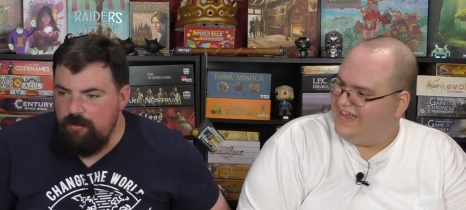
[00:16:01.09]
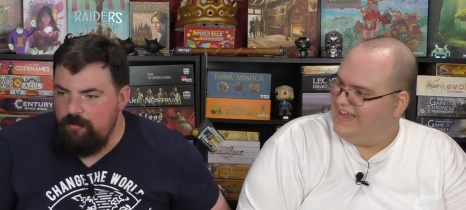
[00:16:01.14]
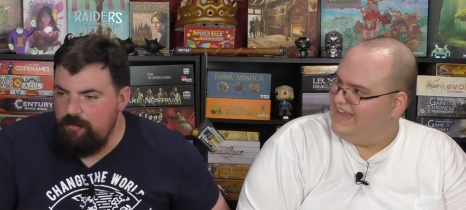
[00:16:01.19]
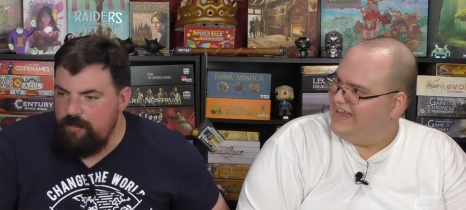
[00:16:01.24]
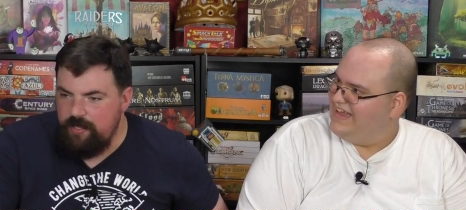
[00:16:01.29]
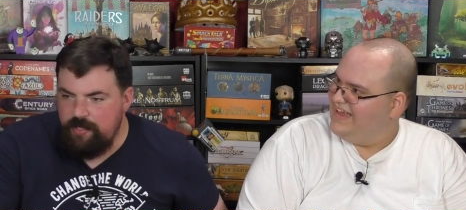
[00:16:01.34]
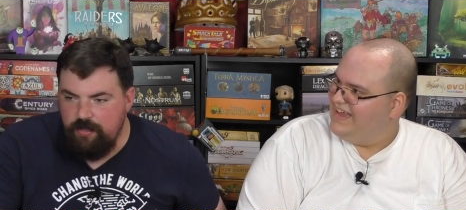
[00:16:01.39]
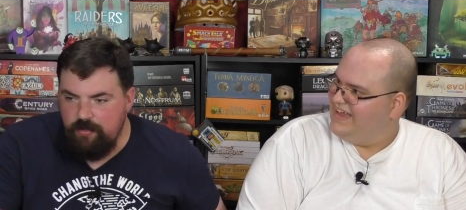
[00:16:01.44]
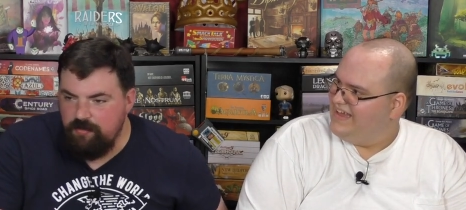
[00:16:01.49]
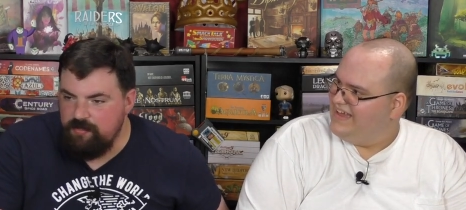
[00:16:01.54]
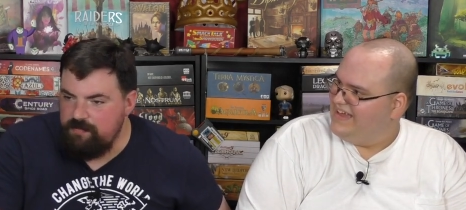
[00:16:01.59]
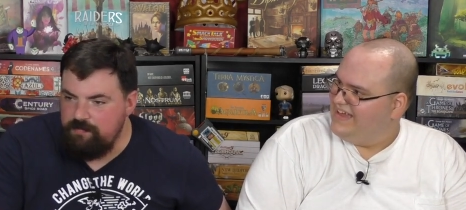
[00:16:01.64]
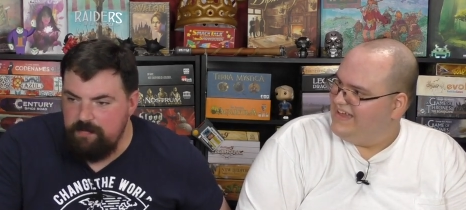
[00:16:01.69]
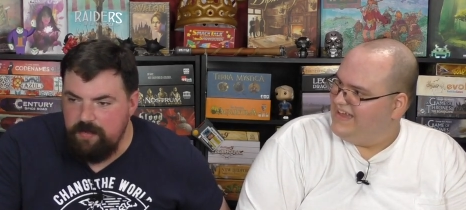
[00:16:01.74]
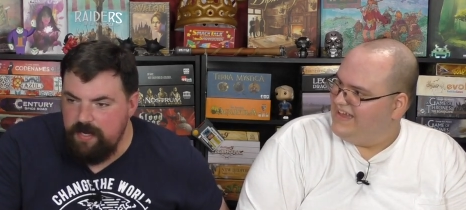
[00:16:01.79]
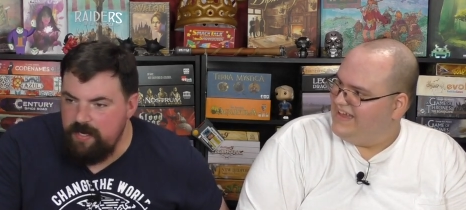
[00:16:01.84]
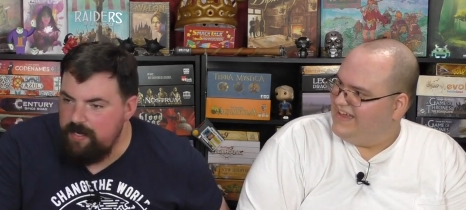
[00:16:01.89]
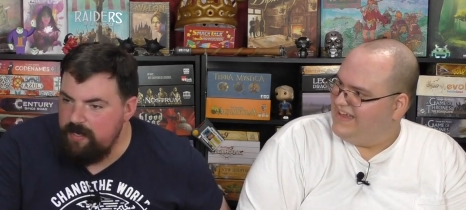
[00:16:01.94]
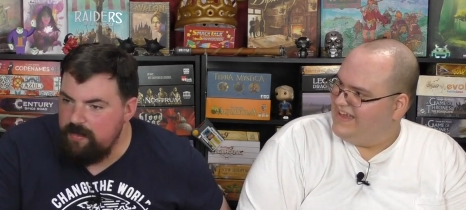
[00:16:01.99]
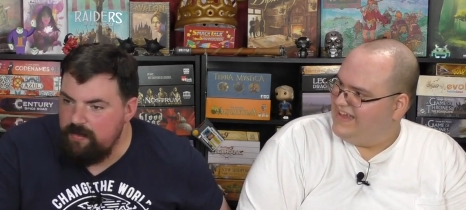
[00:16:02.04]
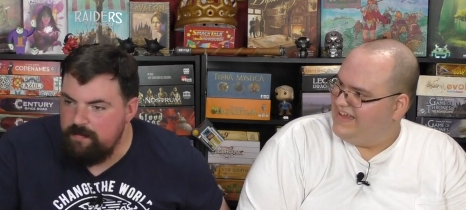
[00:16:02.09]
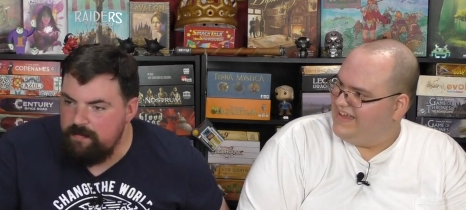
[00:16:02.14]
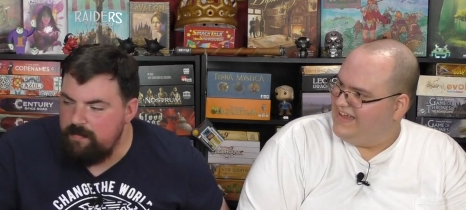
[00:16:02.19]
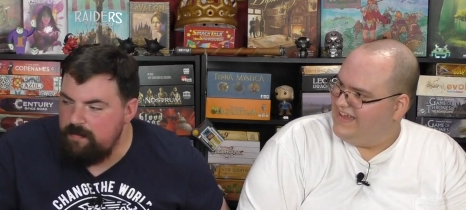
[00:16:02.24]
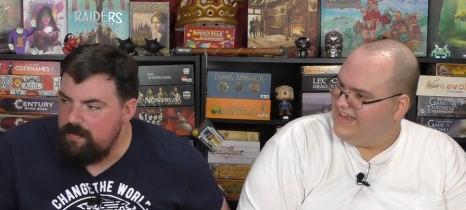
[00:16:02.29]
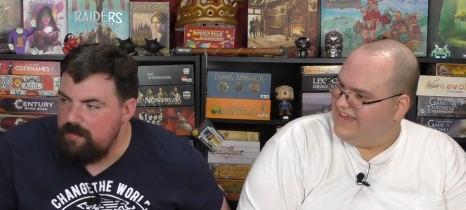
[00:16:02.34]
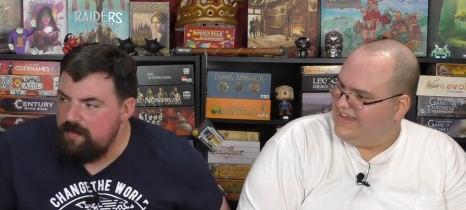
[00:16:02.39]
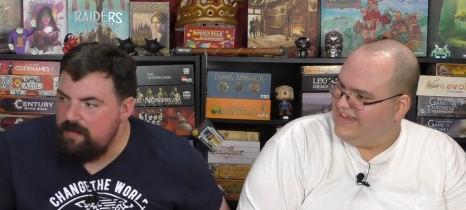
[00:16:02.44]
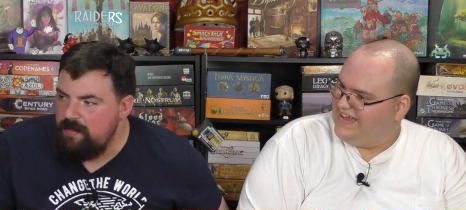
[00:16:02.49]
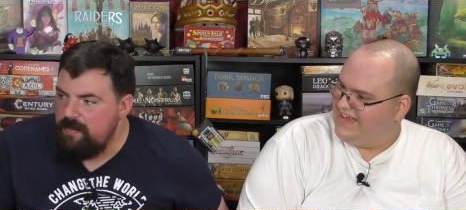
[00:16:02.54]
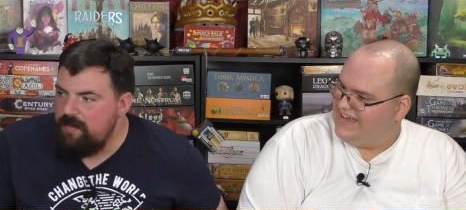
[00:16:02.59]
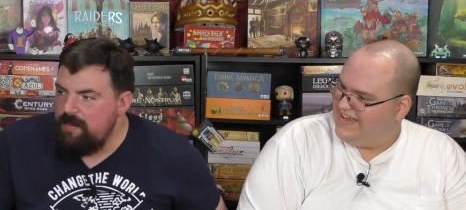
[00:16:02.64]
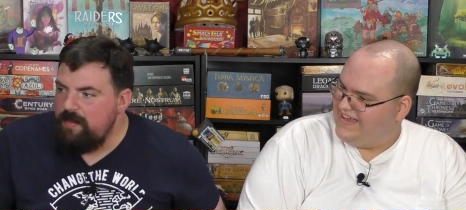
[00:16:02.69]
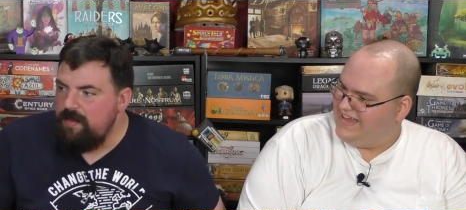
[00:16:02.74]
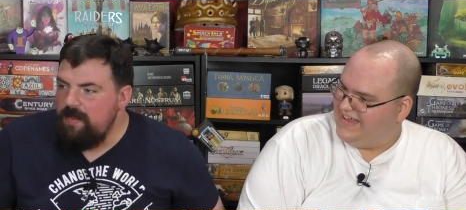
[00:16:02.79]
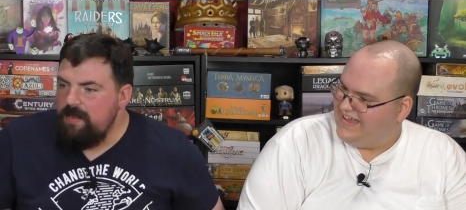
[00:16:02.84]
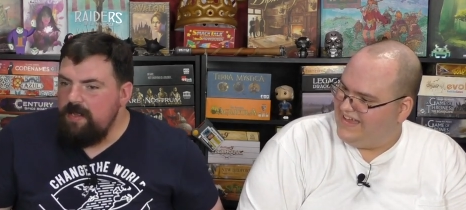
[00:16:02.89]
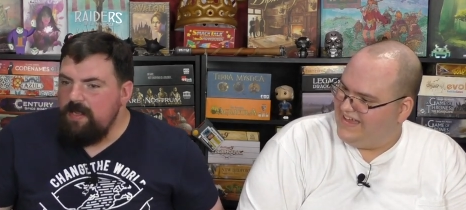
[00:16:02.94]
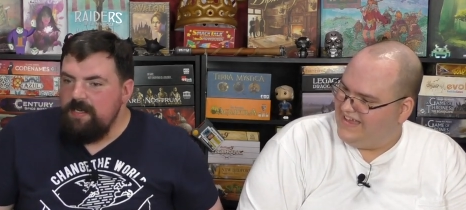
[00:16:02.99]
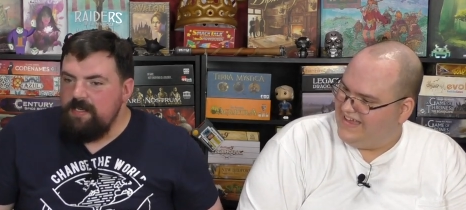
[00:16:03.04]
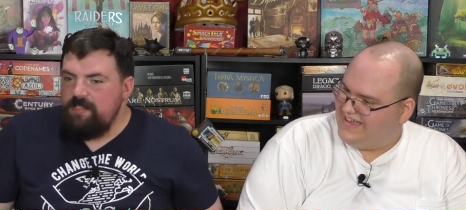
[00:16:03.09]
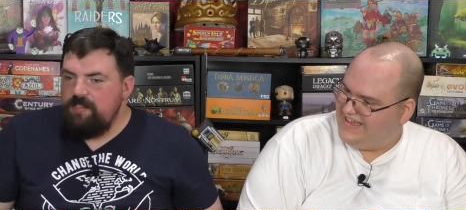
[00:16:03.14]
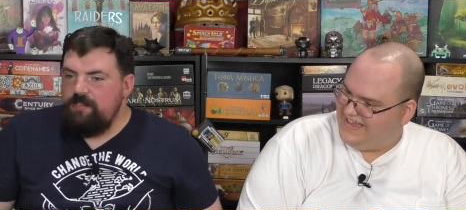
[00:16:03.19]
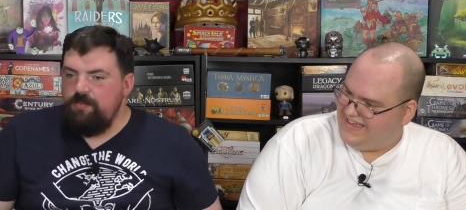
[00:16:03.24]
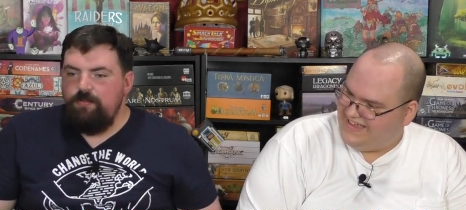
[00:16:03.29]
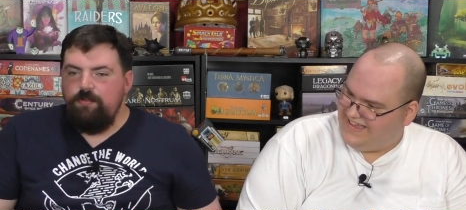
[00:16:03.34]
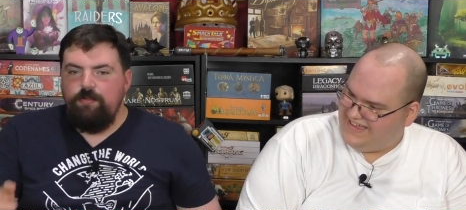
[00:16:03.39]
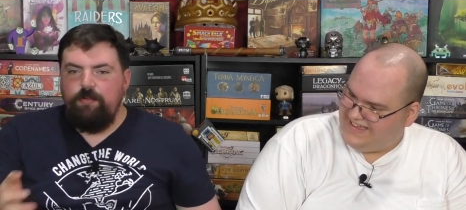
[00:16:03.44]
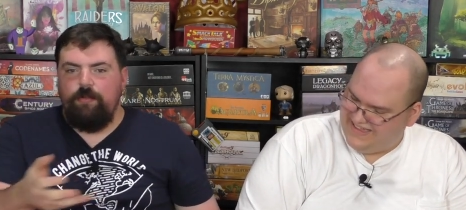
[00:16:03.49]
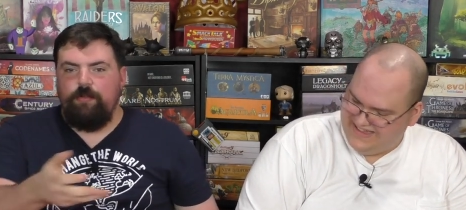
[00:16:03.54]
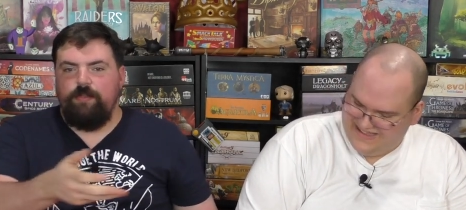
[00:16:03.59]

Speaker 1: only goes medium. Do,